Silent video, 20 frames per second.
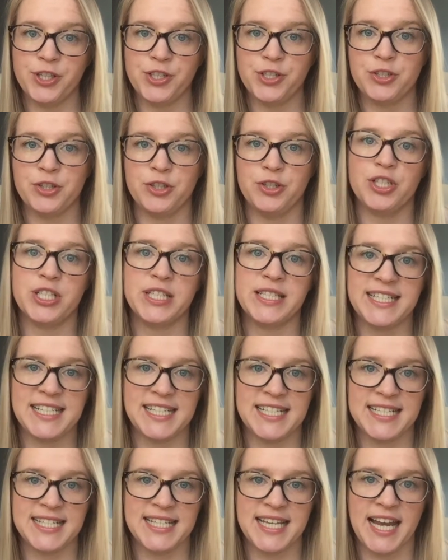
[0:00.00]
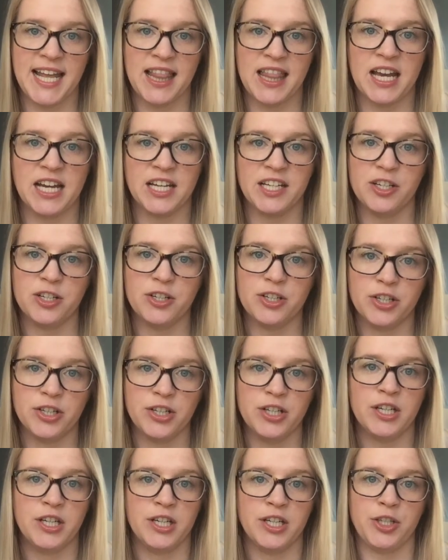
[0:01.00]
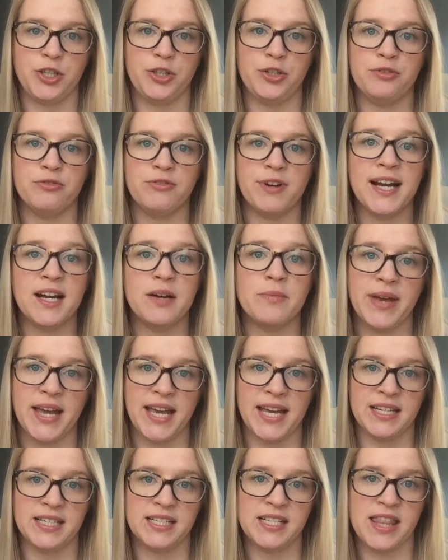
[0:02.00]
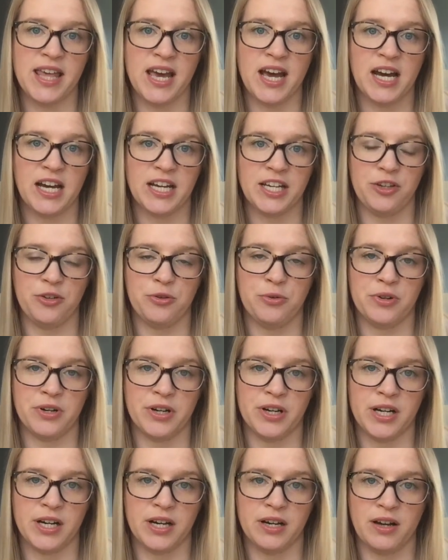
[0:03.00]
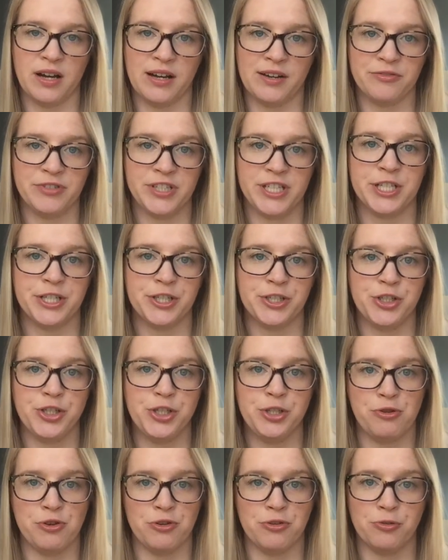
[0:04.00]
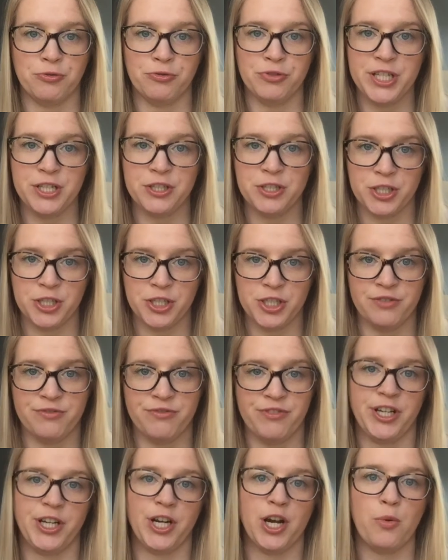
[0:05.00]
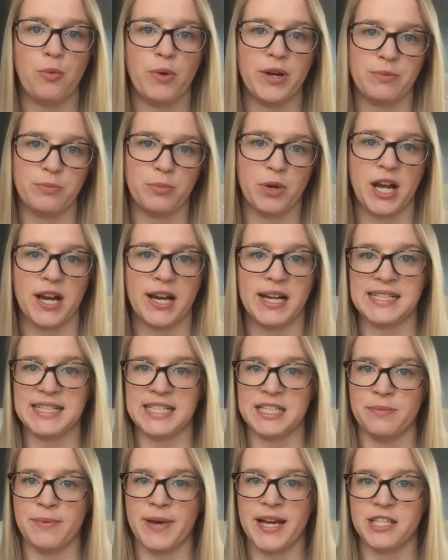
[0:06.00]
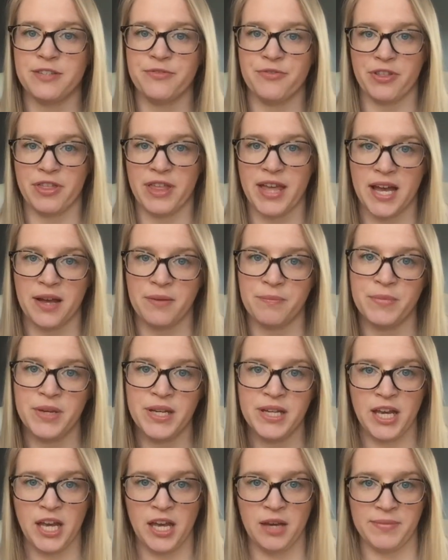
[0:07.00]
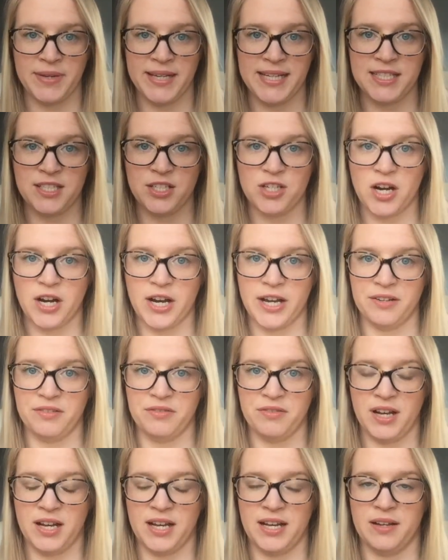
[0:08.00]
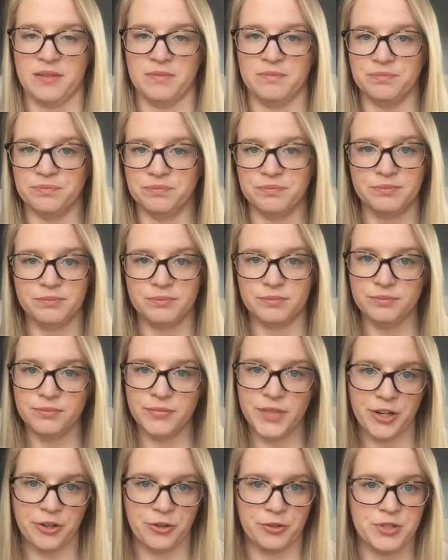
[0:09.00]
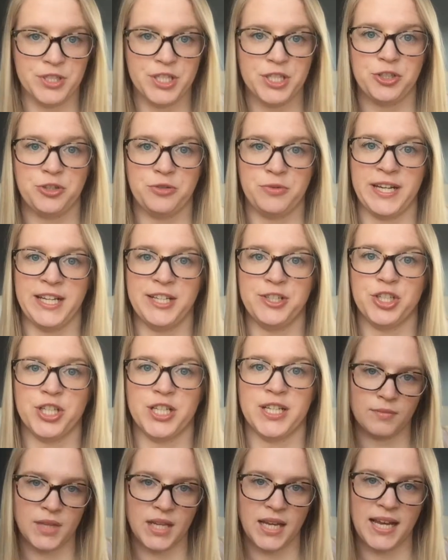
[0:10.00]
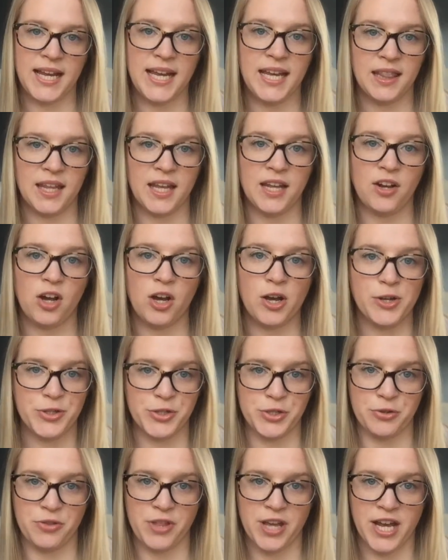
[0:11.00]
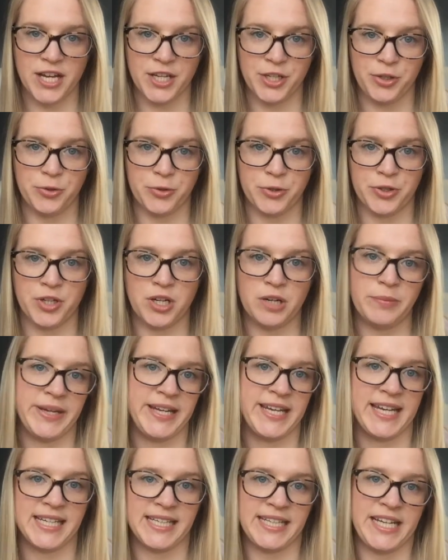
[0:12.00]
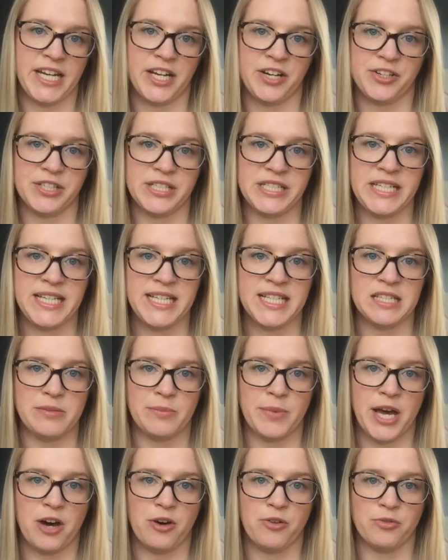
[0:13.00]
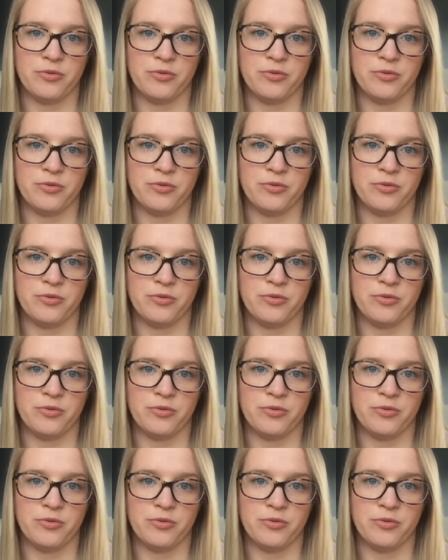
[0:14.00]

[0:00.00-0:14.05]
So you just need to say that you recommend that your readers do their own research and figure out what product is best for them based on their own situation, and then also that you're not making any guarantees about